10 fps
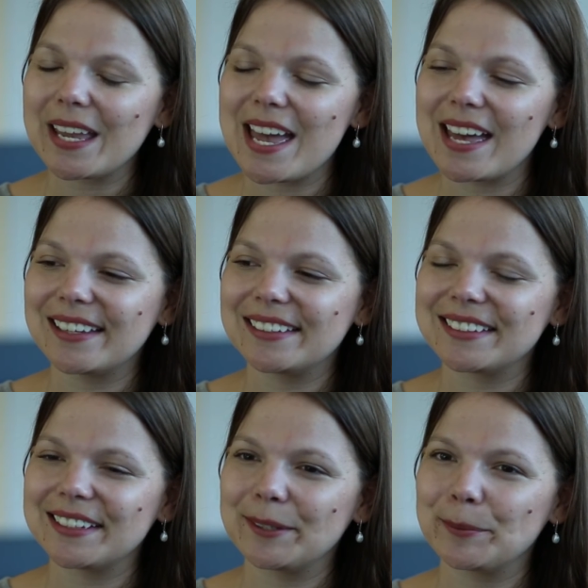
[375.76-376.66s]

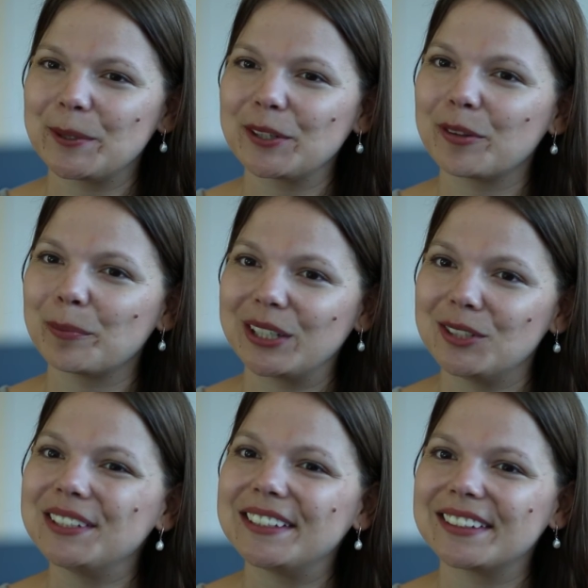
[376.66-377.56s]
one of the
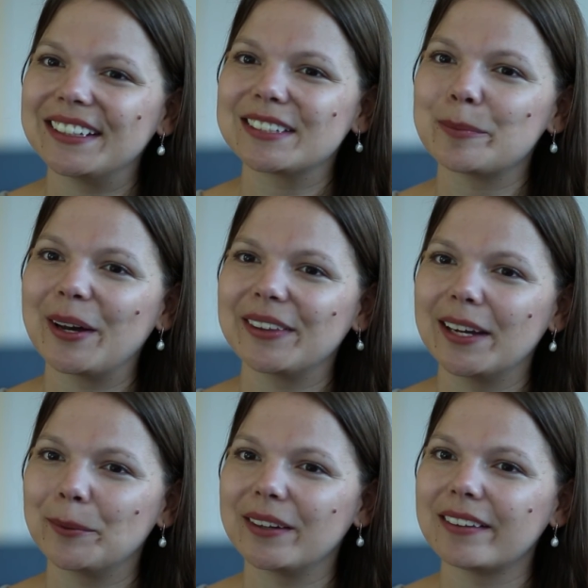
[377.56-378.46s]
peculiar things about
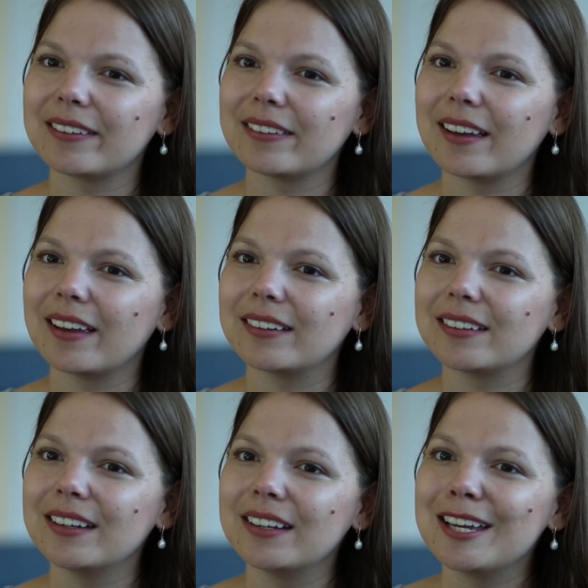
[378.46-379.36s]
that was that
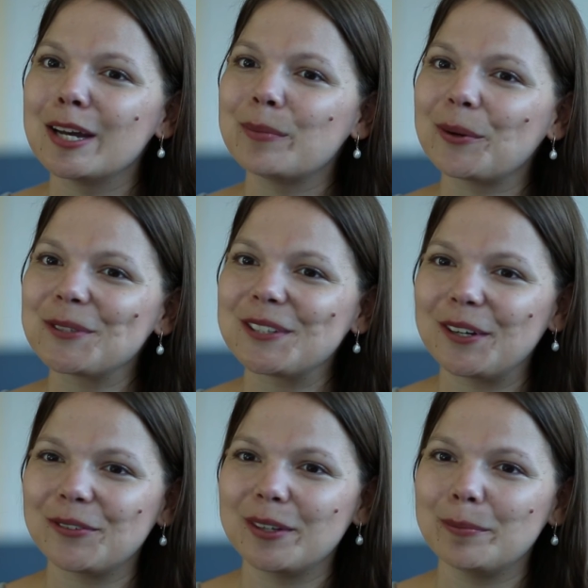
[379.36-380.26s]
most
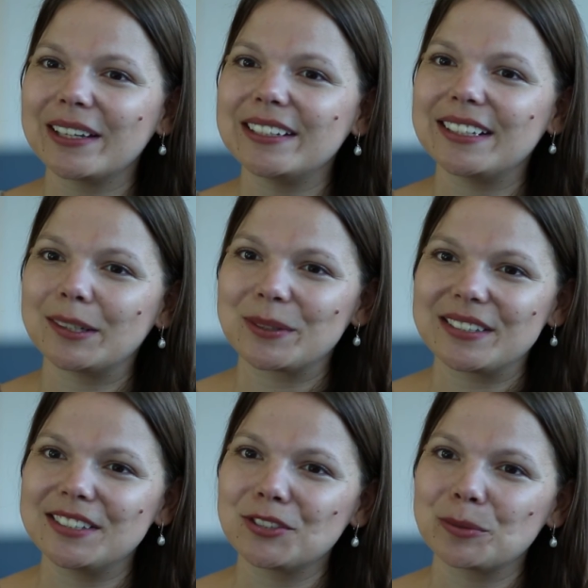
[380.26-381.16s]
of the money that was
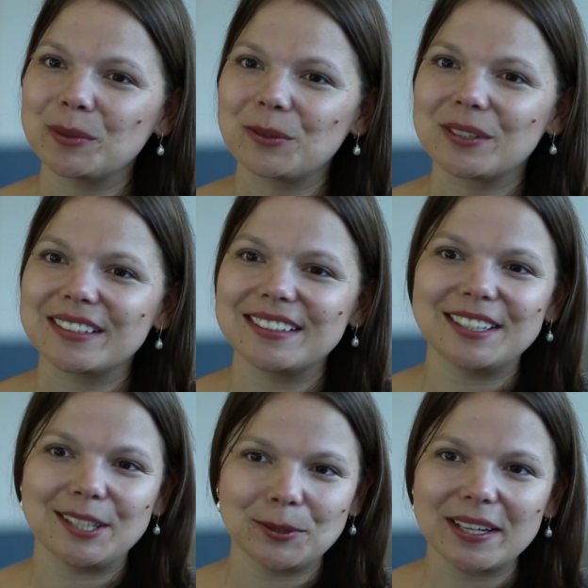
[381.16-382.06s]
distributed in the
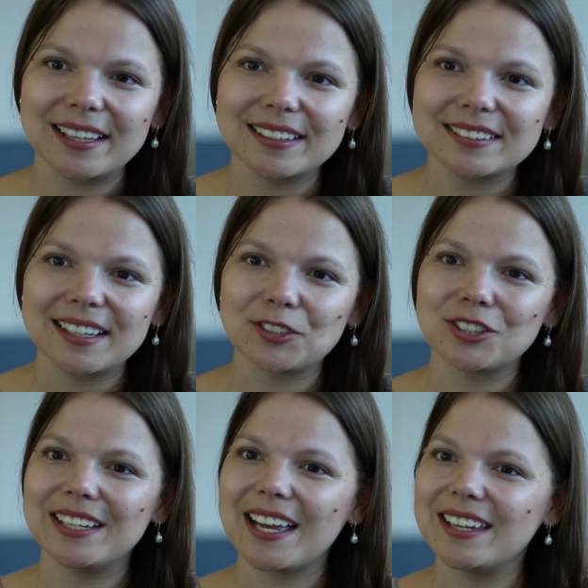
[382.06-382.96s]
US
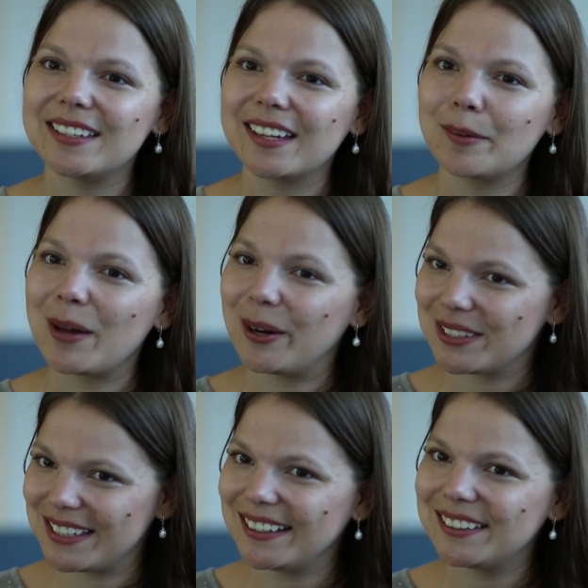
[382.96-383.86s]
actually ended up
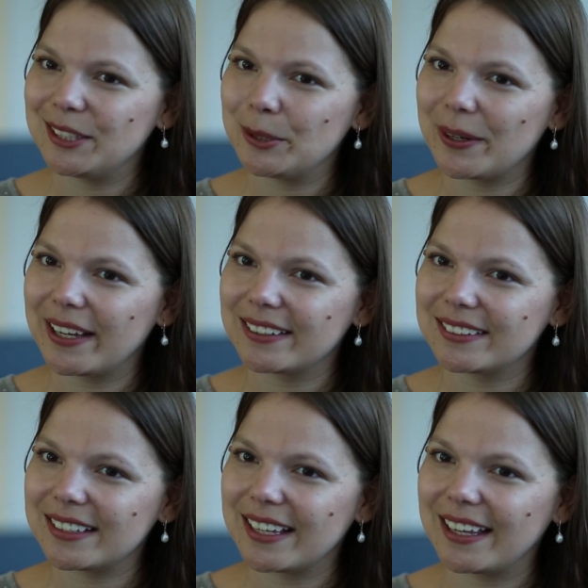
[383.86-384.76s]
outside the
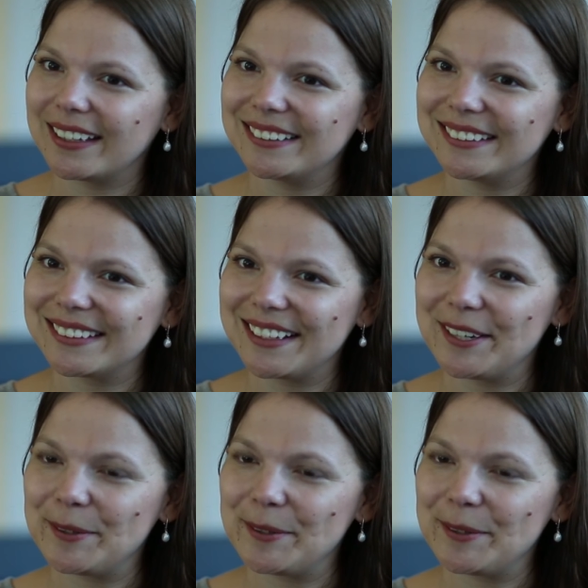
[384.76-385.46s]
US. And